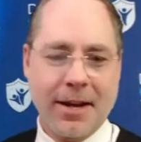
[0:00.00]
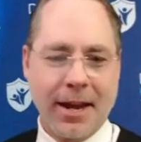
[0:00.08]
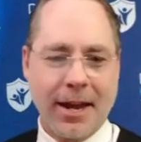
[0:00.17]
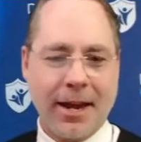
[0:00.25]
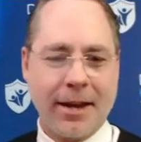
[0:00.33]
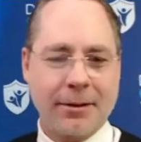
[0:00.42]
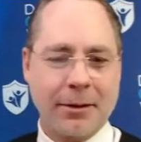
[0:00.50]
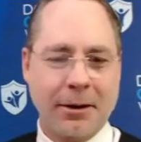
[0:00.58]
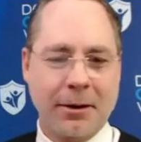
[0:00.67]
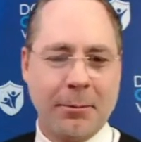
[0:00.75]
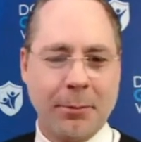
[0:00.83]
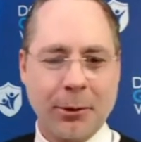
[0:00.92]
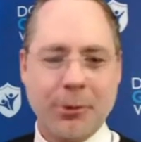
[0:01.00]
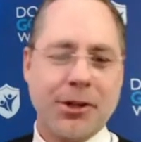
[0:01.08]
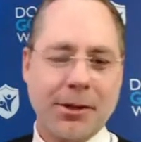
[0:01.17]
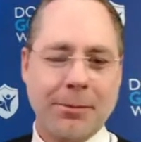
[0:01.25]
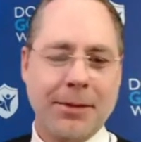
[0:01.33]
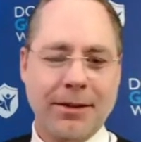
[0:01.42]
and
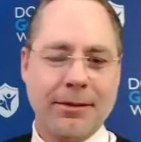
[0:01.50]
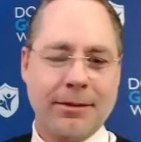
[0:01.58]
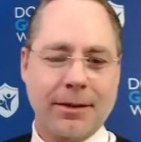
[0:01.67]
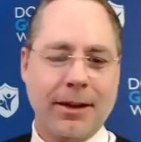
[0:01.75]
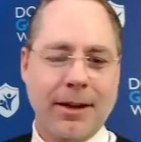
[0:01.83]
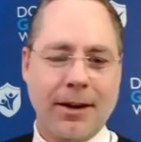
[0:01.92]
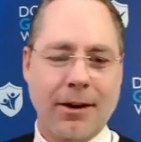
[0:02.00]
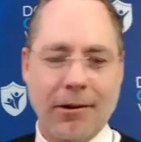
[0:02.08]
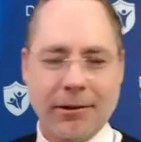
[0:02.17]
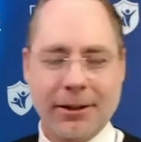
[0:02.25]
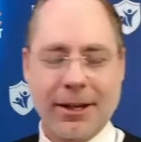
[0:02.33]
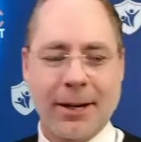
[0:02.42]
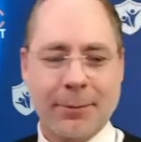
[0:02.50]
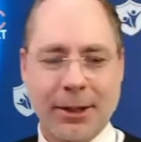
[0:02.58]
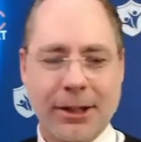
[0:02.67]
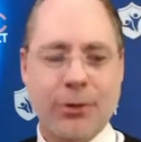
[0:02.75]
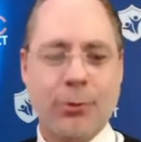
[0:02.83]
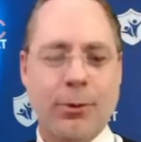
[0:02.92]
pushing me to get on camera
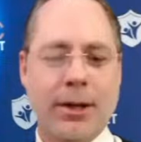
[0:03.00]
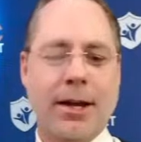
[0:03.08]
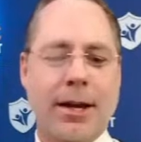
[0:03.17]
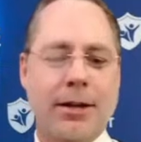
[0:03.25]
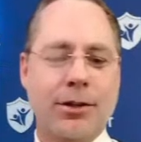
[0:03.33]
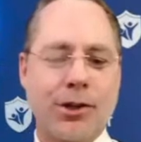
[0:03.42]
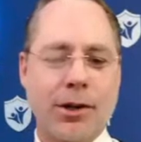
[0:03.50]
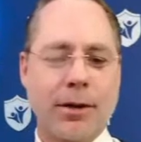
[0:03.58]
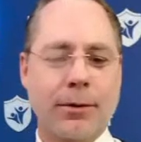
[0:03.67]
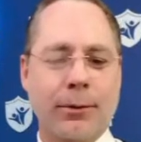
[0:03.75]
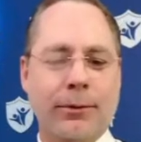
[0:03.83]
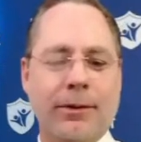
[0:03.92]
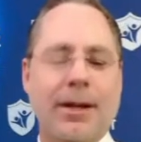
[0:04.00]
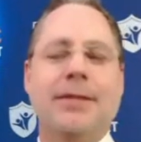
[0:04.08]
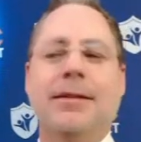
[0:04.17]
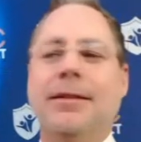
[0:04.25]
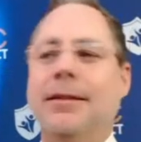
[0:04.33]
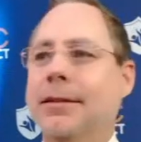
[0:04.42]
each week and share those
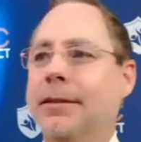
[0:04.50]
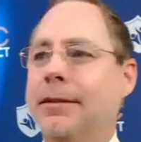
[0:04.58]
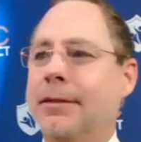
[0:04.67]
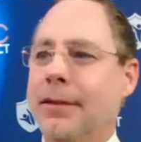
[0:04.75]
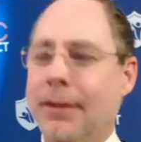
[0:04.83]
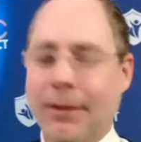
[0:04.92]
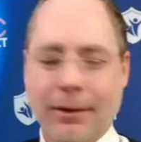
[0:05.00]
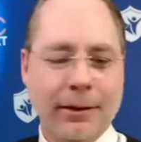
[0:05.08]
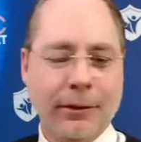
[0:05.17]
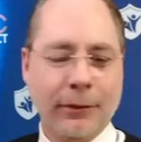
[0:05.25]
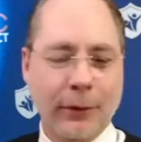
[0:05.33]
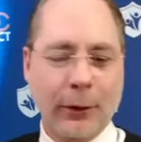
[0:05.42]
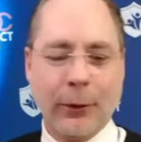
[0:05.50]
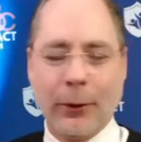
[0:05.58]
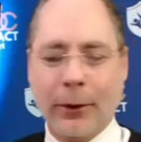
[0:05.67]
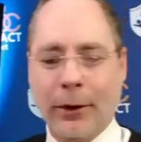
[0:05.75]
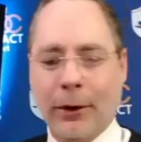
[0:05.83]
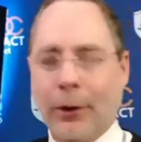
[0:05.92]
ideas. So,
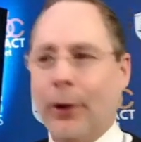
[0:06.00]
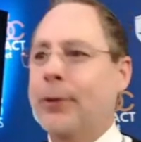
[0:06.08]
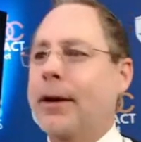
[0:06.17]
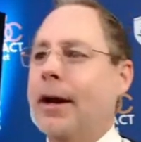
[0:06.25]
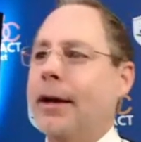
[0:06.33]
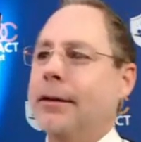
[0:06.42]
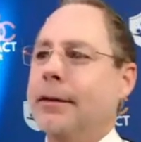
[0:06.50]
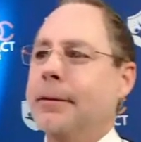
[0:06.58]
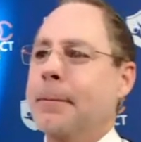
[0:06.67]
okay.